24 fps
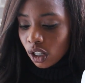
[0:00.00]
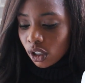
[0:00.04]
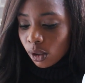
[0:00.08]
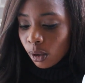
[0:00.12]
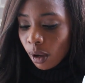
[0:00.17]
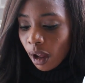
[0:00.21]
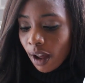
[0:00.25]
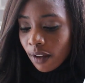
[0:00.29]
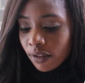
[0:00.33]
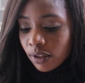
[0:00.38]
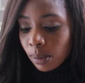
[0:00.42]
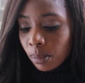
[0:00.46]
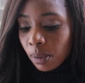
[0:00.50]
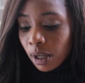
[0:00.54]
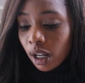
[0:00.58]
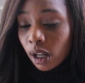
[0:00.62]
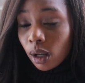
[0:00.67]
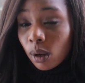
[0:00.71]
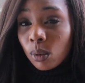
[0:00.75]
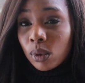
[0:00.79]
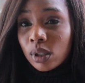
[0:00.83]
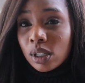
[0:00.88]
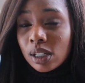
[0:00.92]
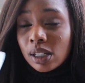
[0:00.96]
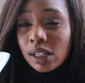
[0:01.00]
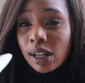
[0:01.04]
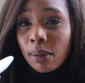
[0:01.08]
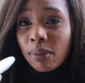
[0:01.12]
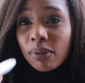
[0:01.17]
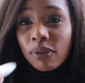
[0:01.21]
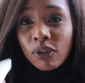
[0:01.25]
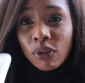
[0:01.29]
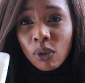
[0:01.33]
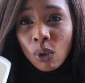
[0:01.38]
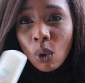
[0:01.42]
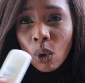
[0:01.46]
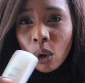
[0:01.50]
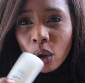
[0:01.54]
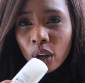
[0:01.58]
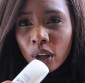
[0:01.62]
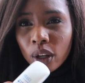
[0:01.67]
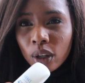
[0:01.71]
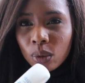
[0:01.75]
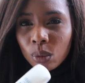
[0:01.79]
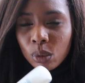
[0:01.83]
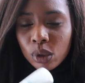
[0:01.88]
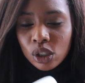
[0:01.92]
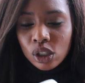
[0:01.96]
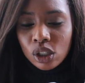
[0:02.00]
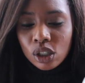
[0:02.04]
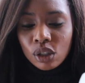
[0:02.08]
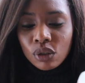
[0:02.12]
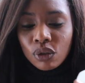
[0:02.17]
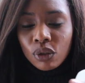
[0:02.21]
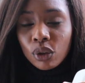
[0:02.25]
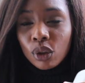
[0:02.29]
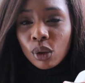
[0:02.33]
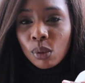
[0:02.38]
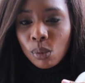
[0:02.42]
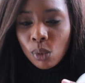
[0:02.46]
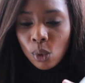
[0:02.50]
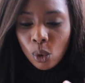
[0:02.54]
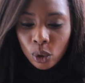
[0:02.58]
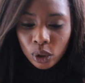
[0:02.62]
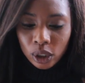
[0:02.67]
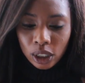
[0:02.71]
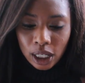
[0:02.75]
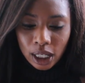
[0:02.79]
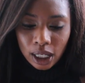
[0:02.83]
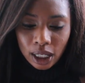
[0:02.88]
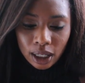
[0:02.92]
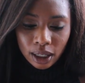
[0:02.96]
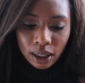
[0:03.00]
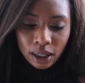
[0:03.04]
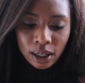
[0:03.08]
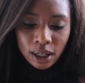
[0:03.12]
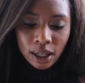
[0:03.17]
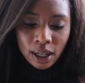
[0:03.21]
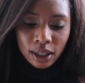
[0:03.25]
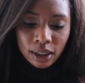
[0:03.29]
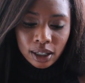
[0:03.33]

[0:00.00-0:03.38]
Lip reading: you have to pair it with step 4, which is for the morning.